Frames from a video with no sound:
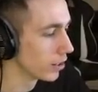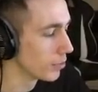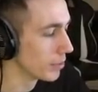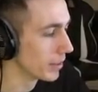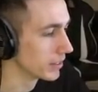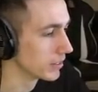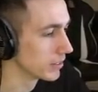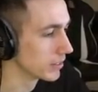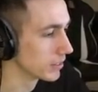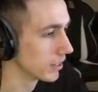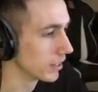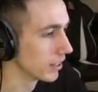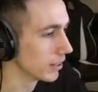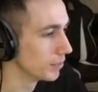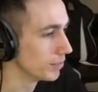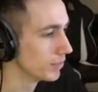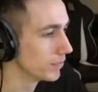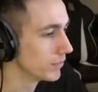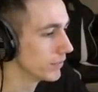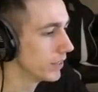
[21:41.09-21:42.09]
Go back to ah, the
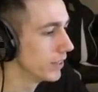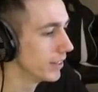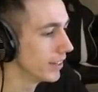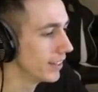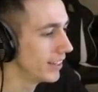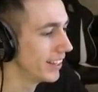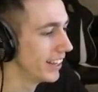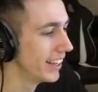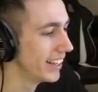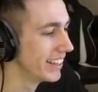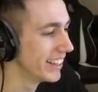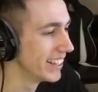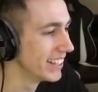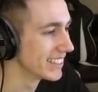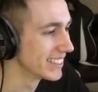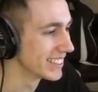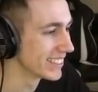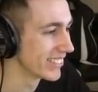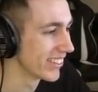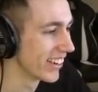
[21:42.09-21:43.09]
start. Ah, shut your mum.
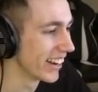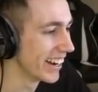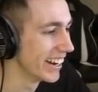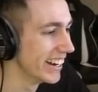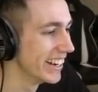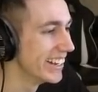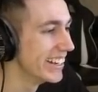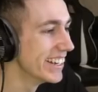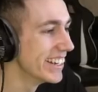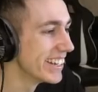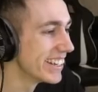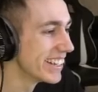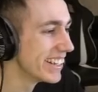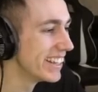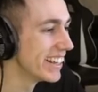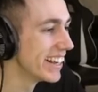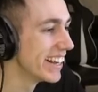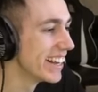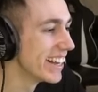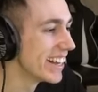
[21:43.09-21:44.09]
this is great.
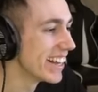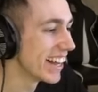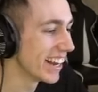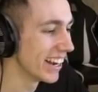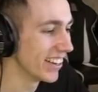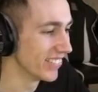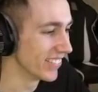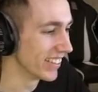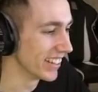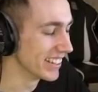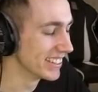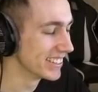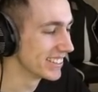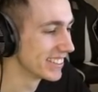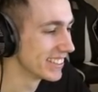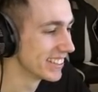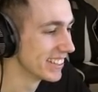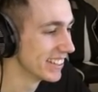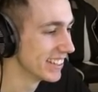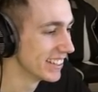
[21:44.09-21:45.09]
I'm having this. so
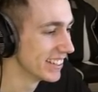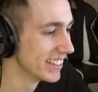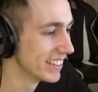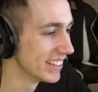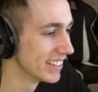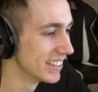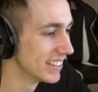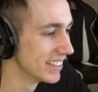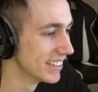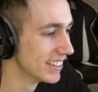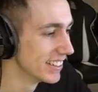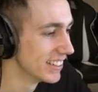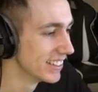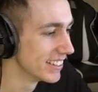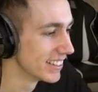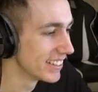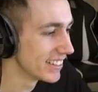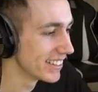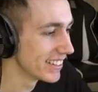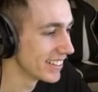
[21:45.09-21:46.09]
I'm having incredible
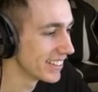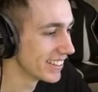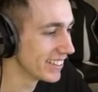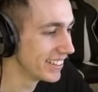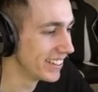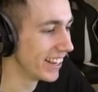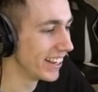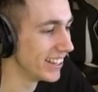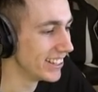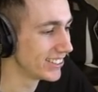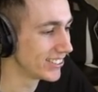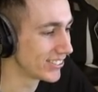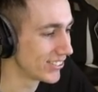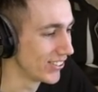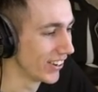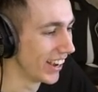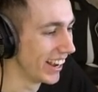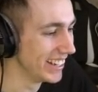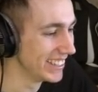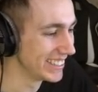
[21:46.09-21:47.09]
time on this
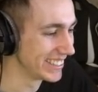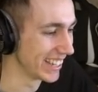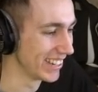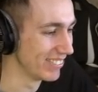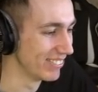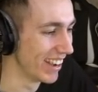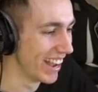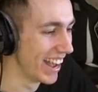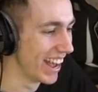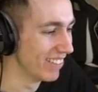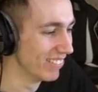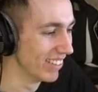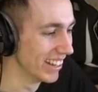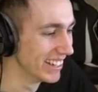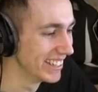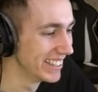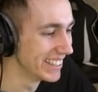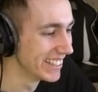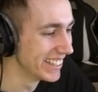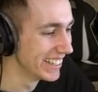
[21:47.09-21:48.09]
game. said
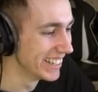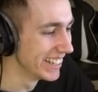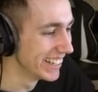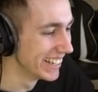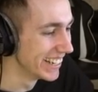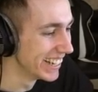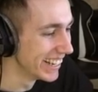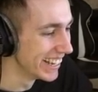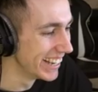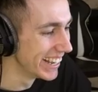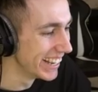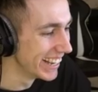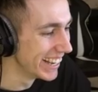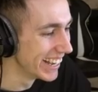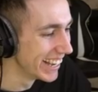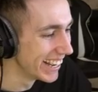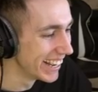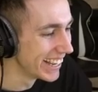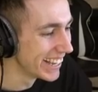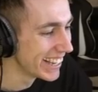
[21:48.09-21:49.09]
Mohammed.
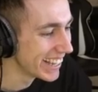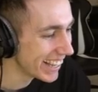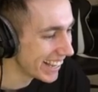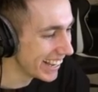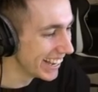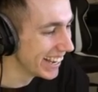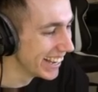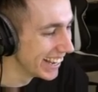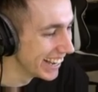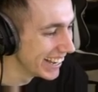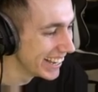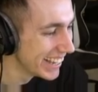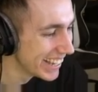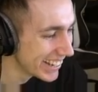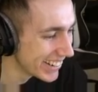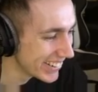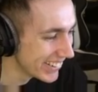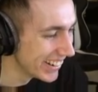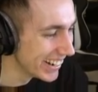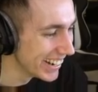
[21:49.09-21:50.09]
What? what?
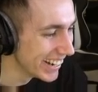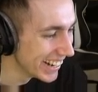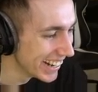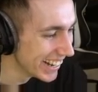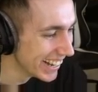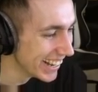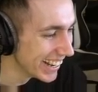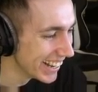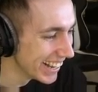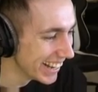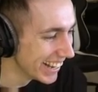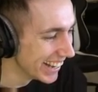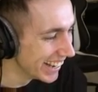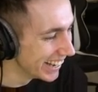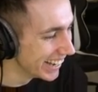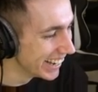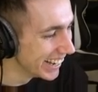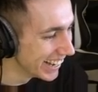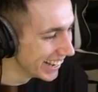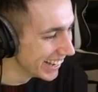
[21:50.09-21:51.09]
Wait, I'm just back at the
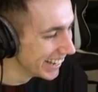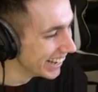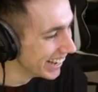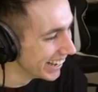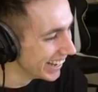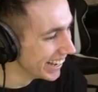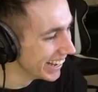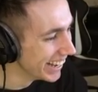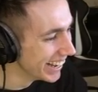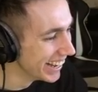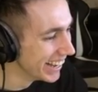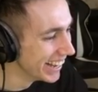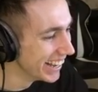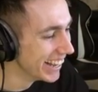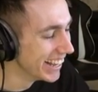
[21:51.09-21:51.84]
start. What the fuck?